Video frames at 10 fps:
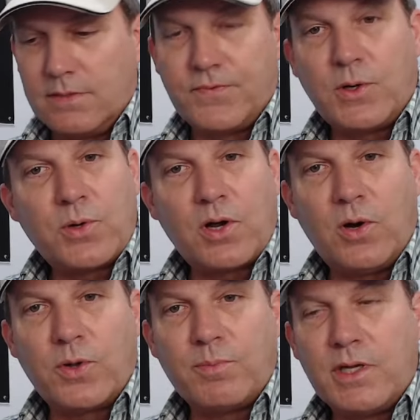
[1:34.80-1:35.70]
phone
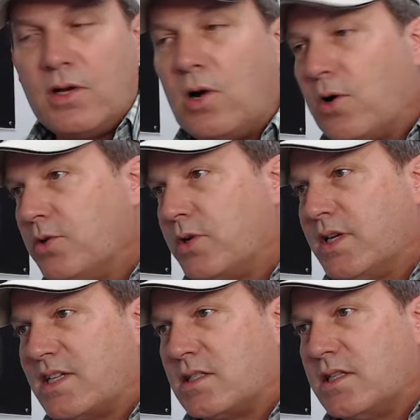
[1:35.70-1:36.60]
call with me, or you can
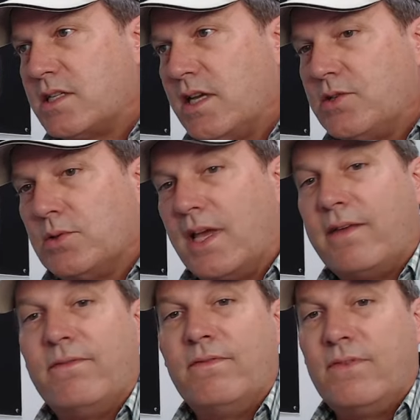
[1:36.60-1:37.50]
actually schedule
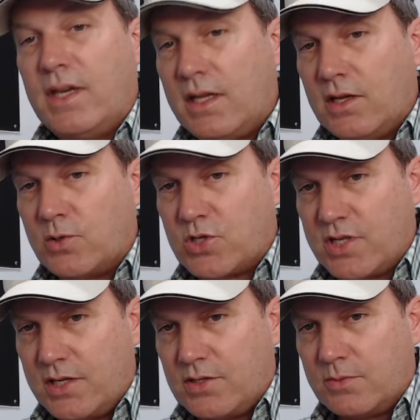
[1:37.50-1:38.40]
a video
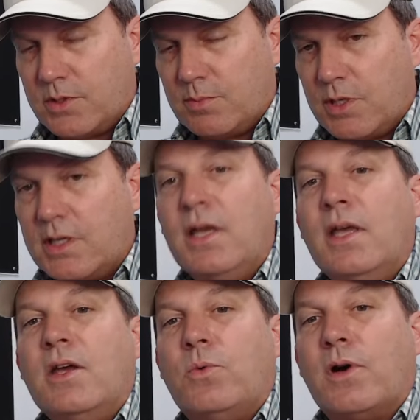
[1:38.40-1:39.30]
session with me
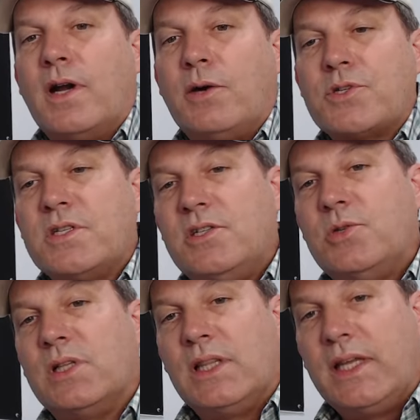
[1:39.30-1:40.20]
where I will send
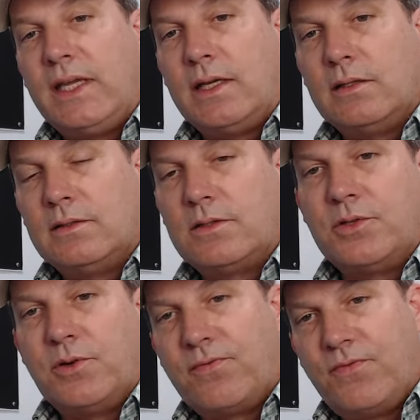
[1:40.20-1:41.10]
you a link
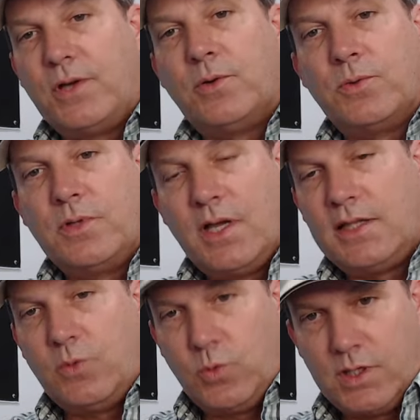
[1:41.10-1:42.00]
to your phone
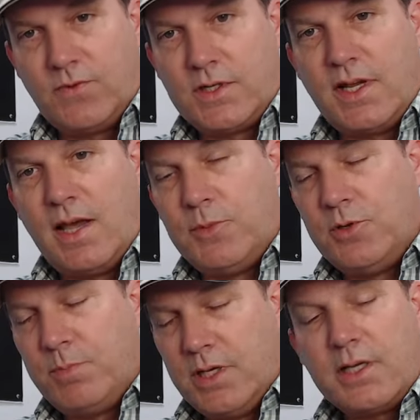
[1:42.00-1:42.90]
at whatever time
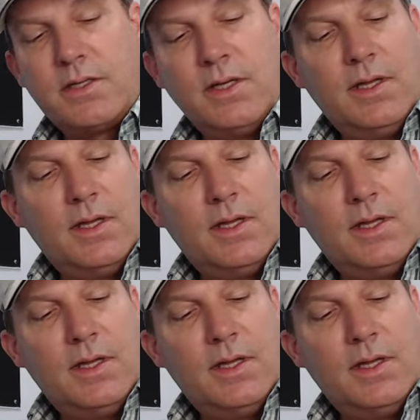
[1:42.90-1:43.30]
you picked,